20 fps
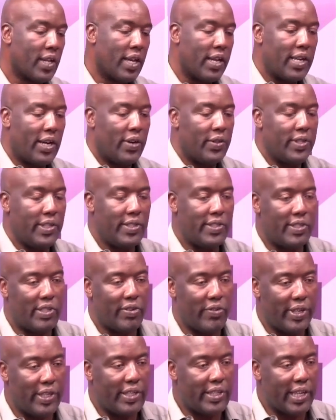Now these
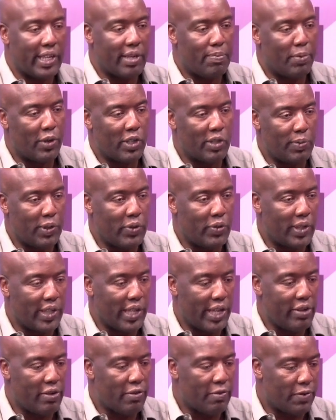3 take boys between the
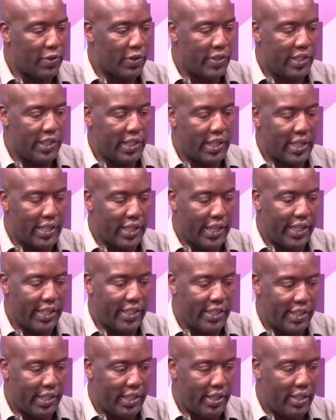age of 14 and
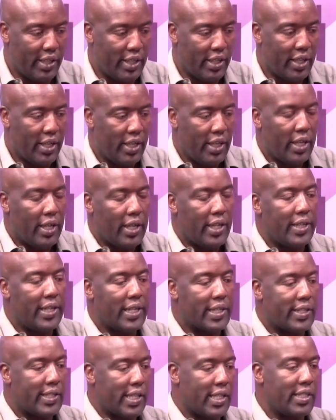18. They are
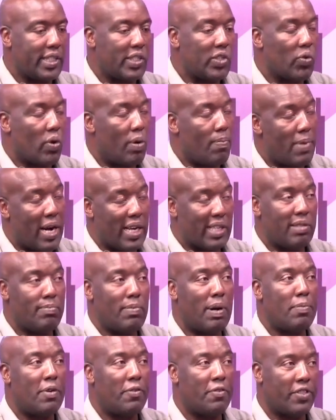sentenced to a
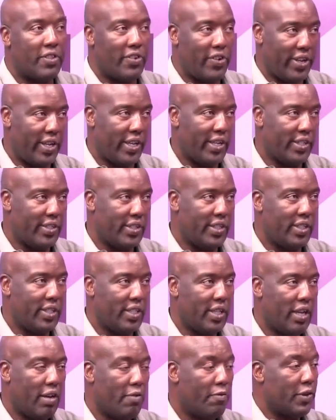maximum of 3 years
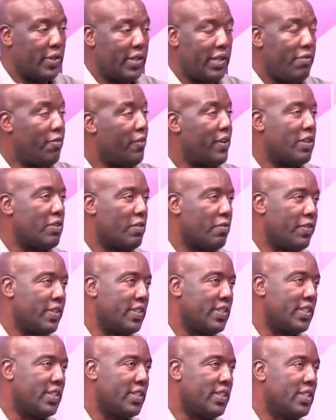for different
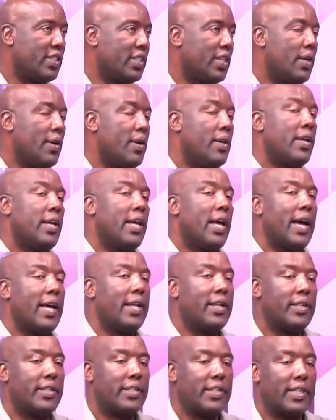offenses.
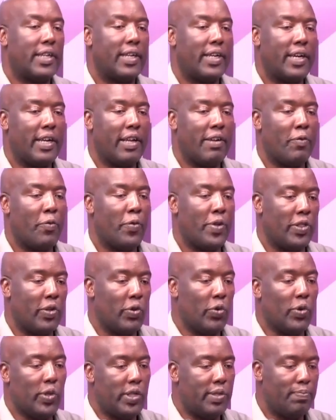And with
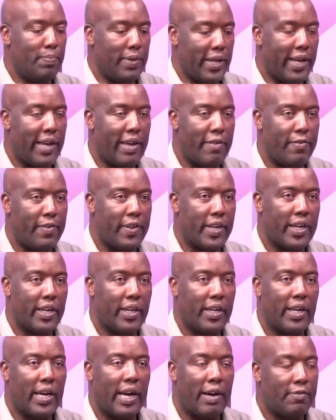good behavior,
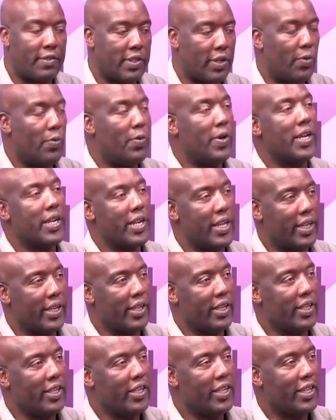after 1 year,
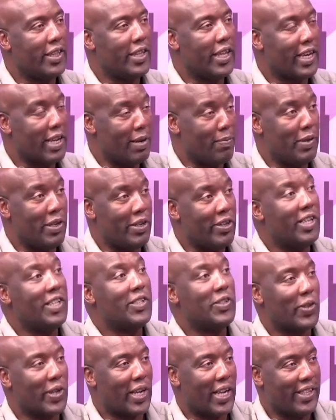they can be
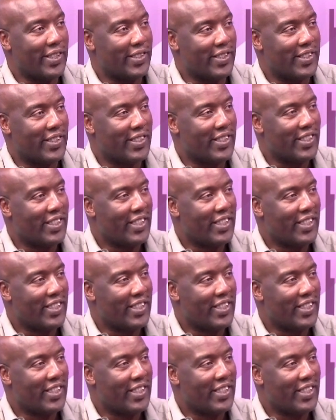released on license.